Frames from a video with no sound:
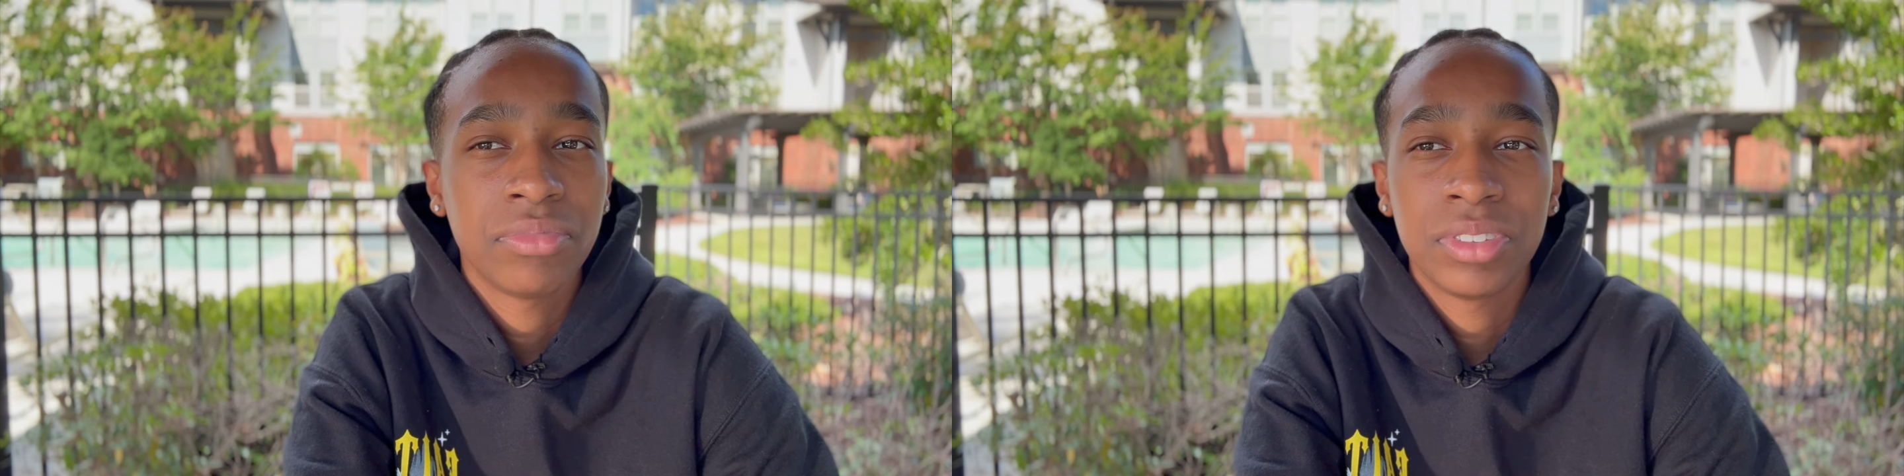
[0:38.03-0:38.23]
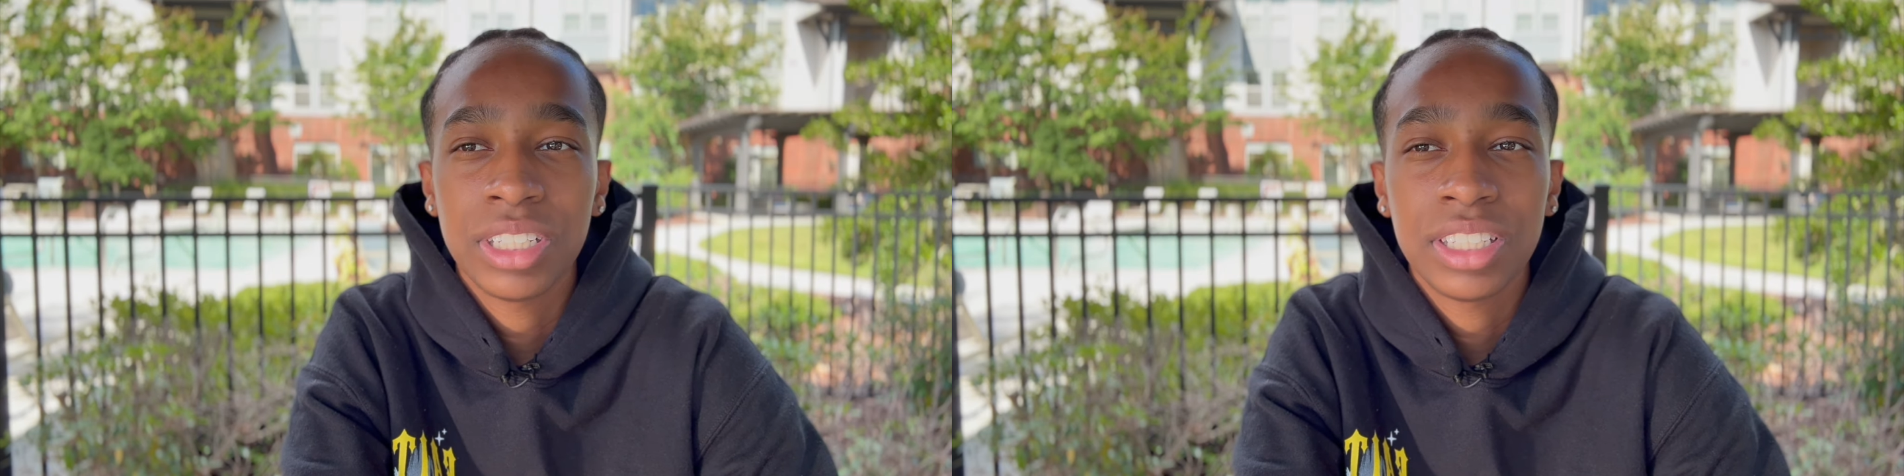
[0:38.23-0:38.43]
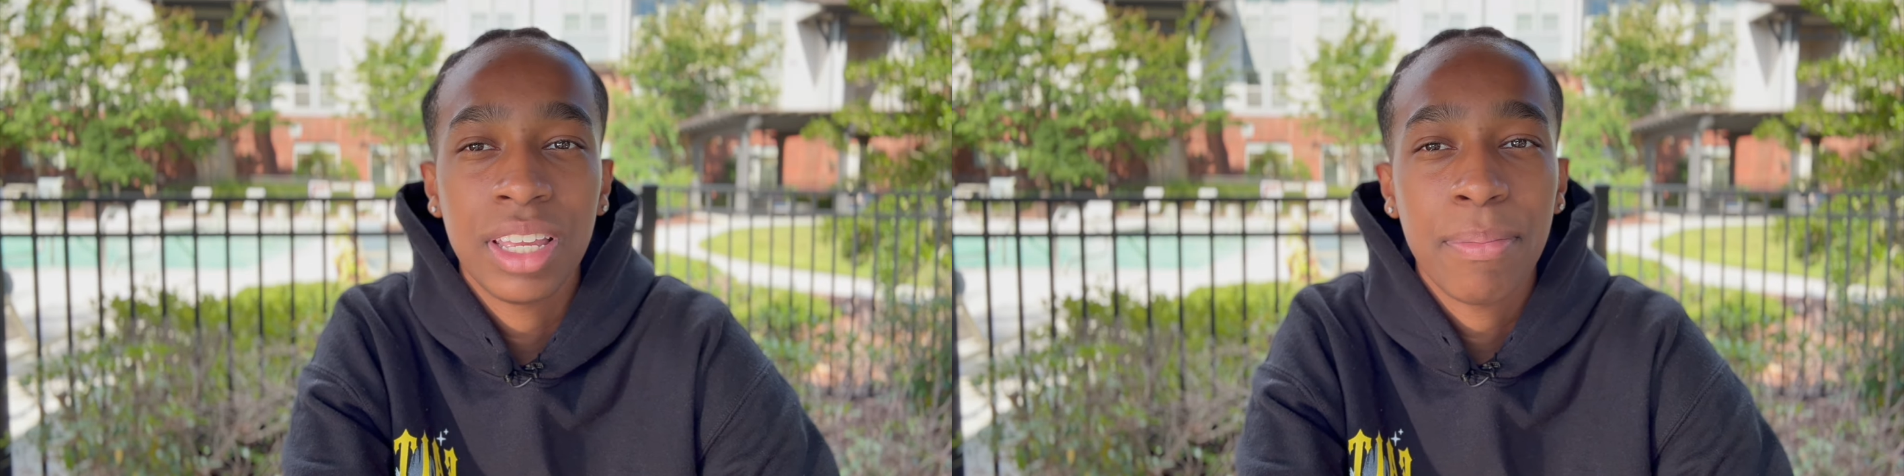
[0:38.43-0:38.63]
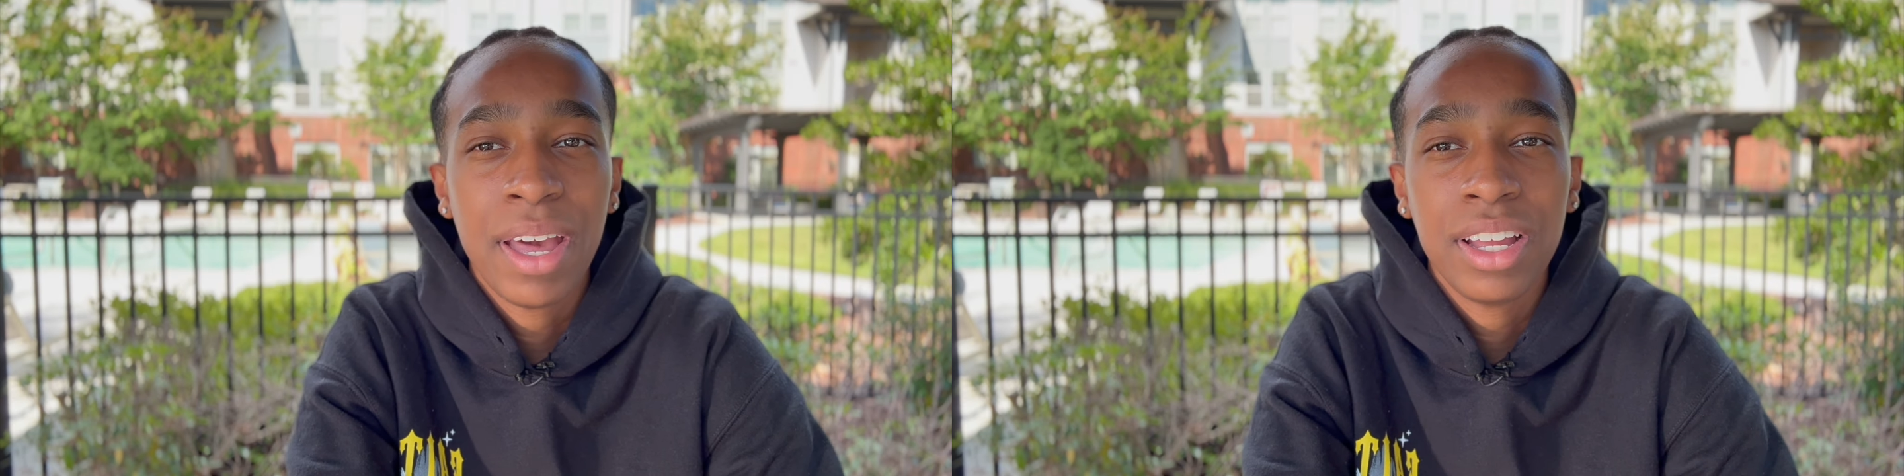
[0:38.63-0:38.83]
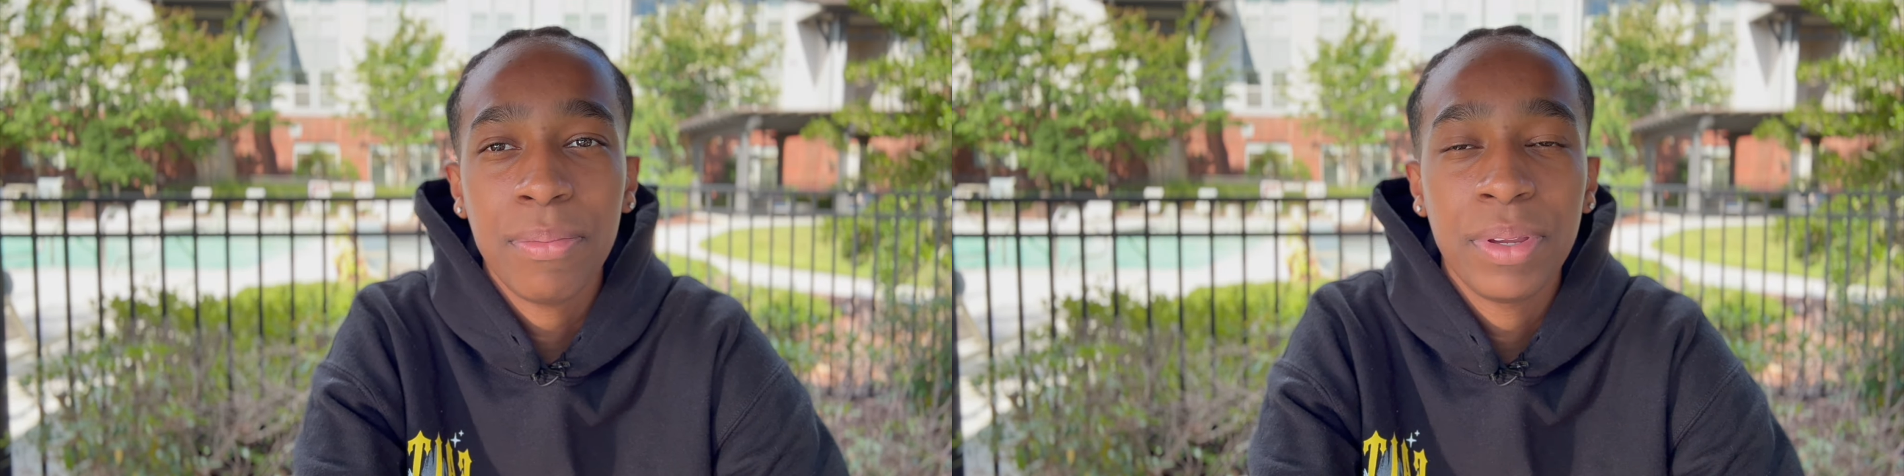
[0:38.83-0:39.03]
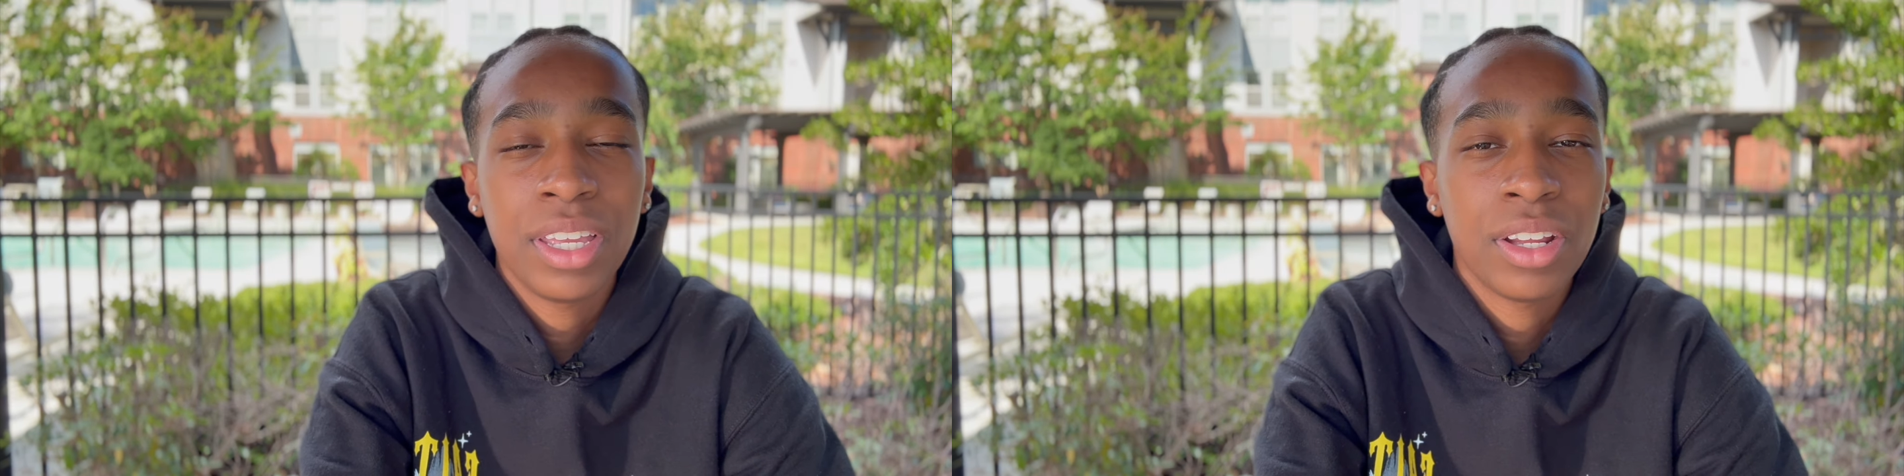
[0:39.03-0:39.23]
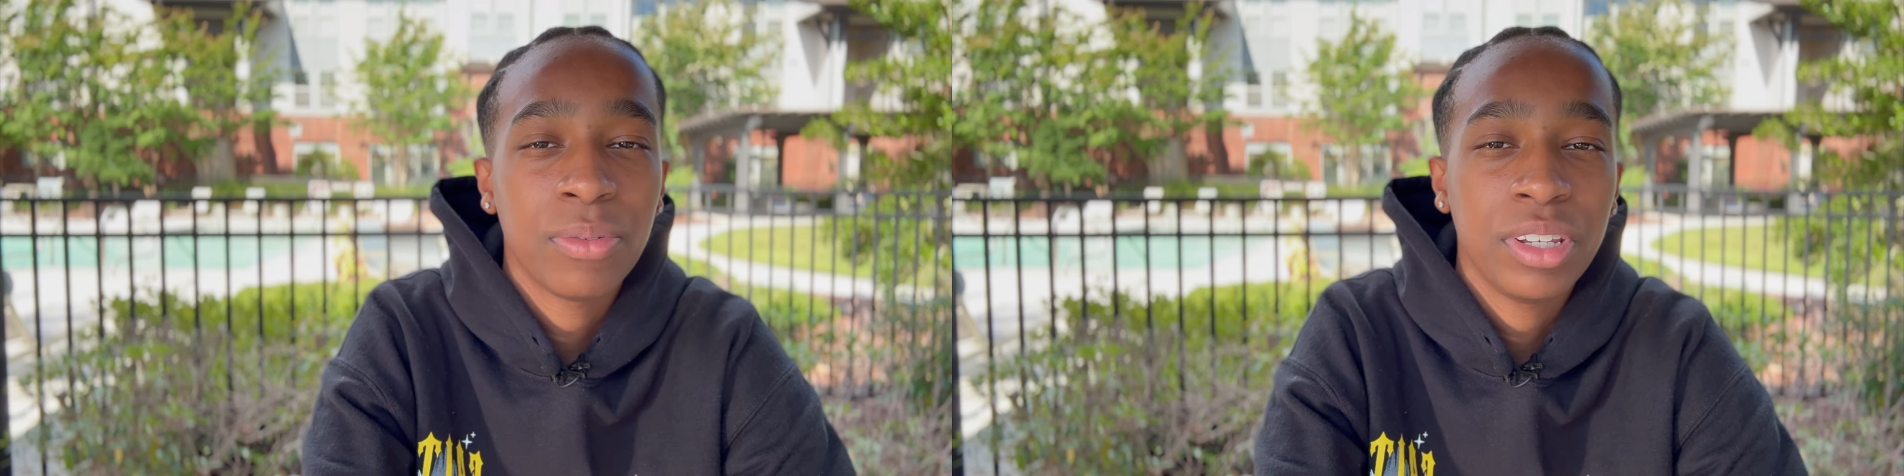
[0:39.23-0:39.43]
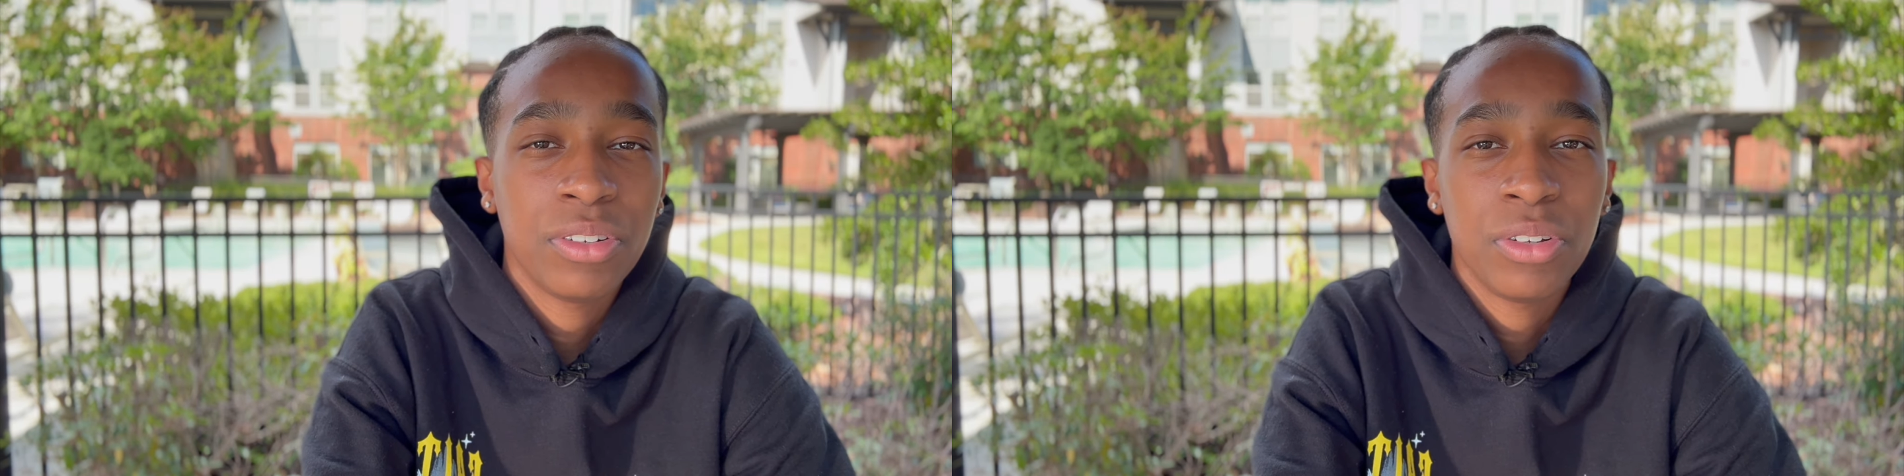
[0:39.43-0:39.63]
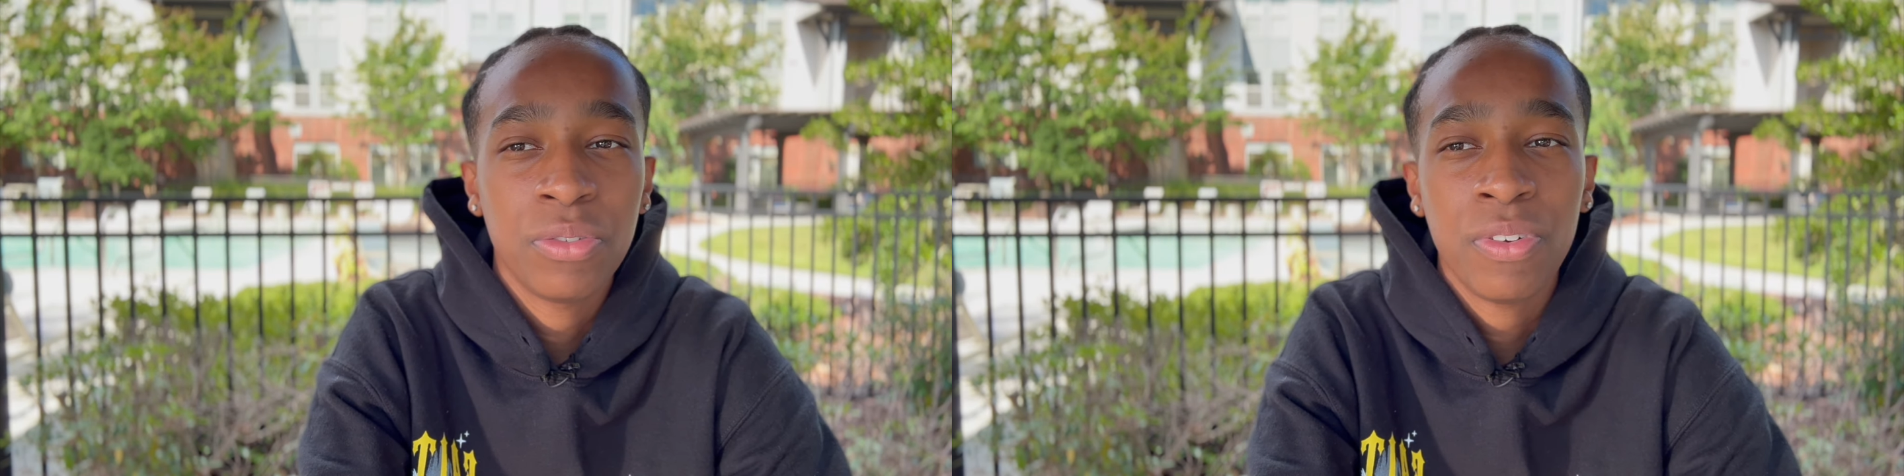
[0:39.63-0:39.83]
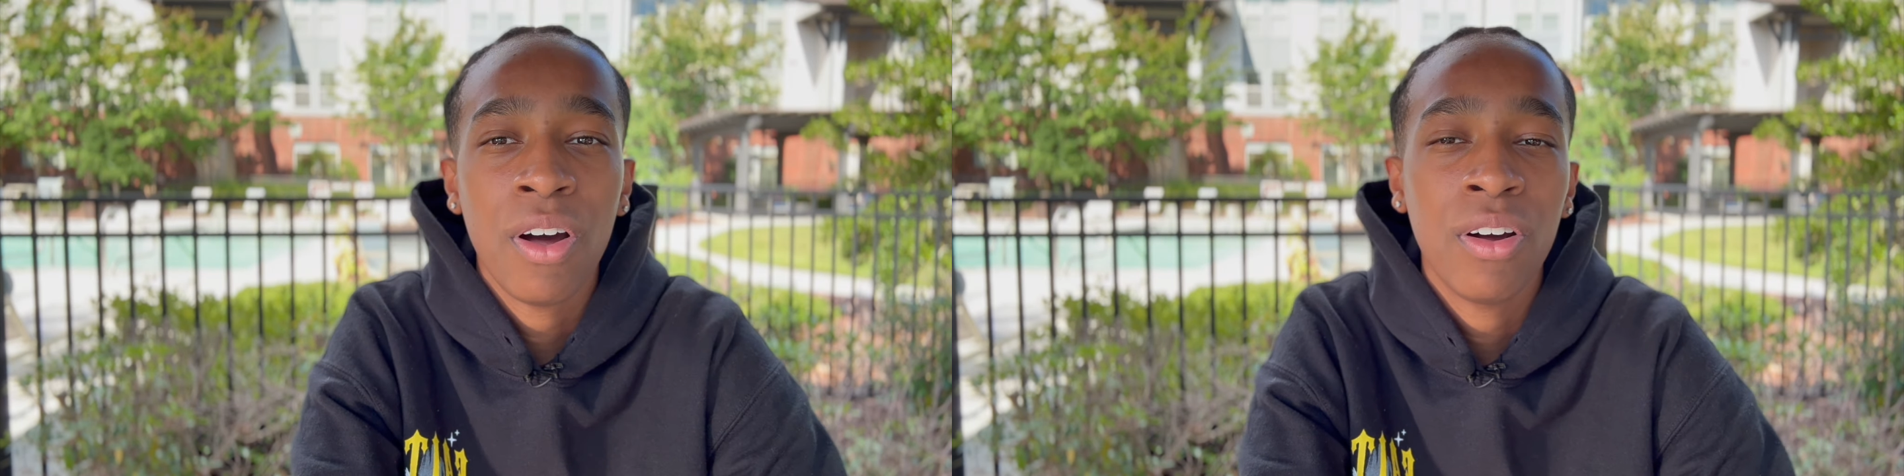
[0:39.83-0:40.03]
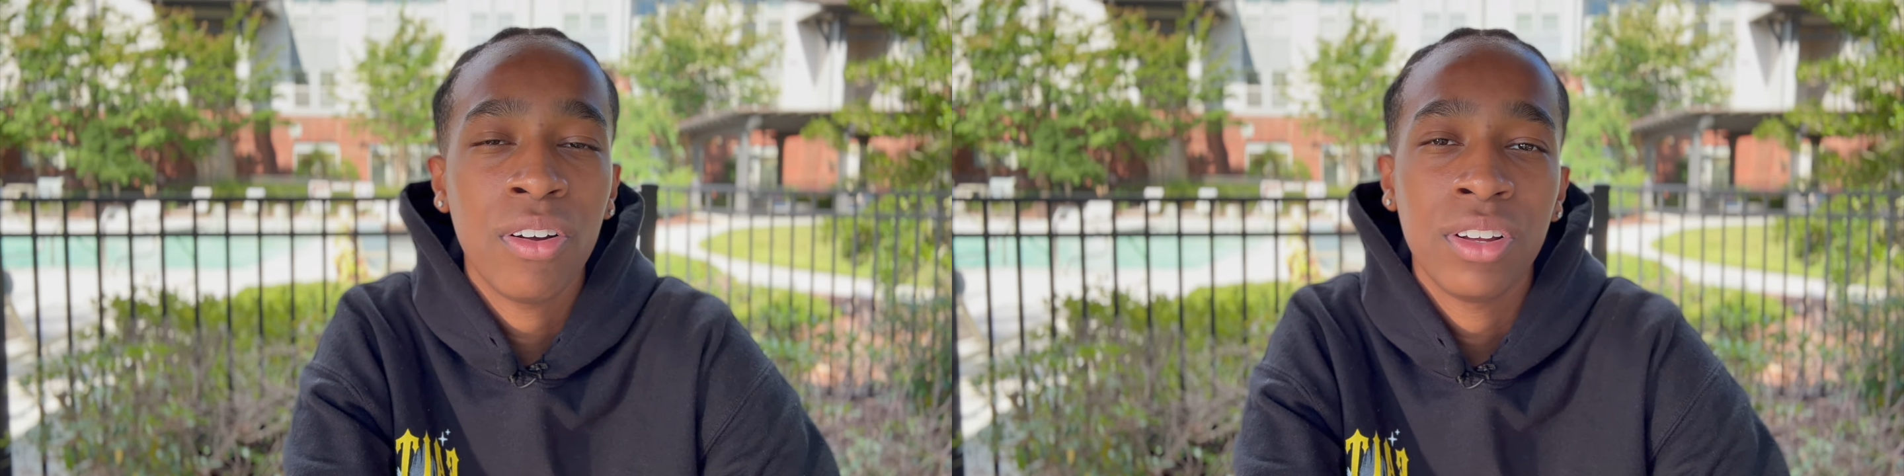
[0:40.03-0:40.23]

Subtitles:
just get back up again when you do fall,